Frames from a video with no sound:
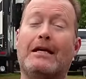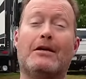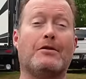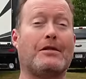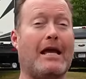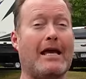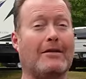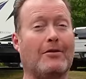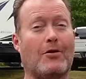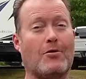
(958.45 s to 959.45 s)
is
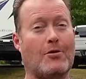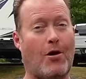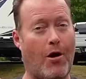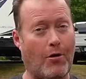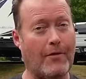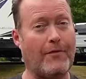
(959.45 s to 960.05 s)
and learn all